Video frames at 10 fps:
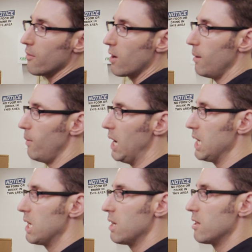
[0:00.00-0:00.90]
I've got
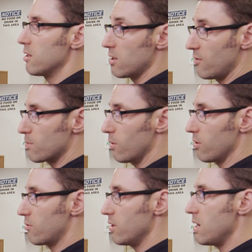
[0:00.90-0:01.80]
my Surface Pro
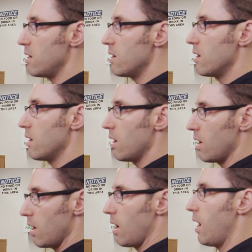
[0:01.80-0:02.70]
3
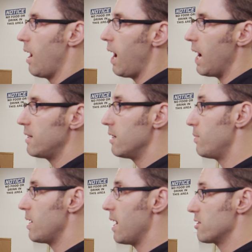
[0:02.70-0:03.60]
high
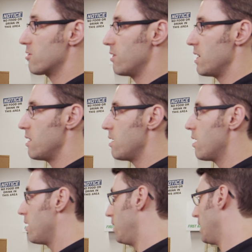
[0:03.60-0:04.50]
DPI screen
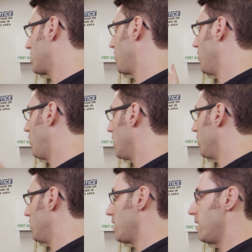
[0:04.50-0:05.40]
next to my
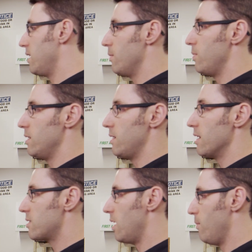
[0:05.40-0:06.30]
regular 1080p
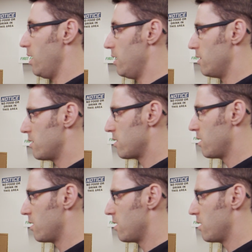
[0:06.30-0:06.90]
desktop monitors.